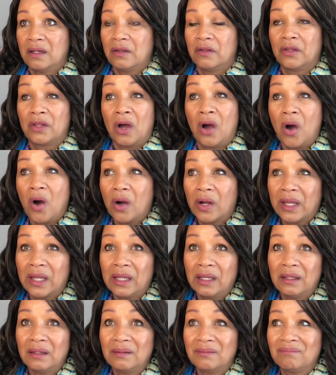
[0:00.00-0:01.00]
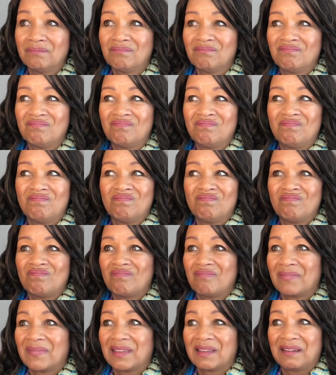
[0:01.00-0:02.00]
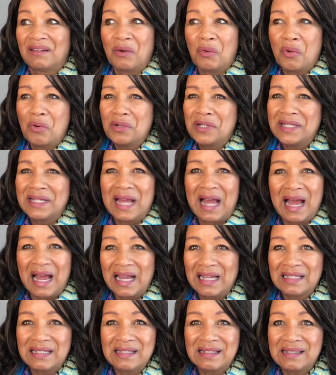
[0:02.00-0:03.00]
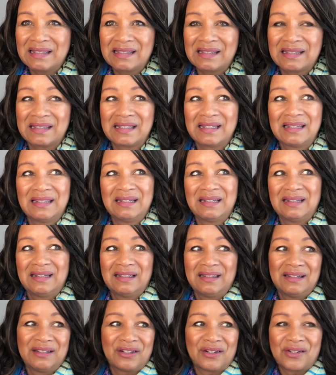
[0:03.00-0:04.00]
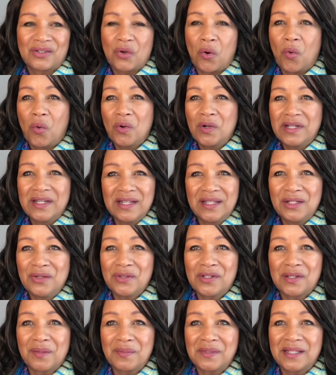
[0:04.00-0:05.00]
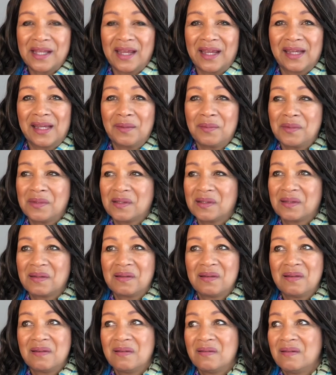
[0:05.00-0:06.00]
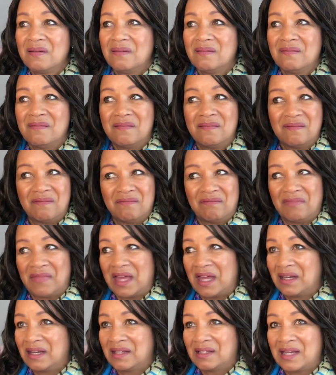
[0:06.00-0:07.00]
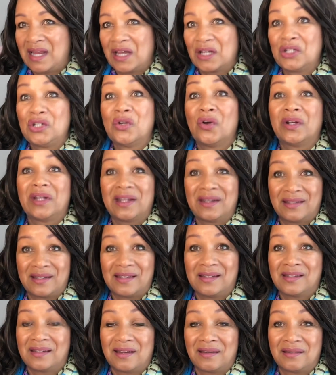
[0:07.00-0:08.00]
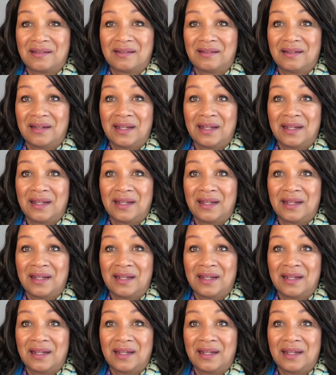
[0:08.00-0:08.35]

The hugging, holding hands, just holding you sometimes, that is like non-existent.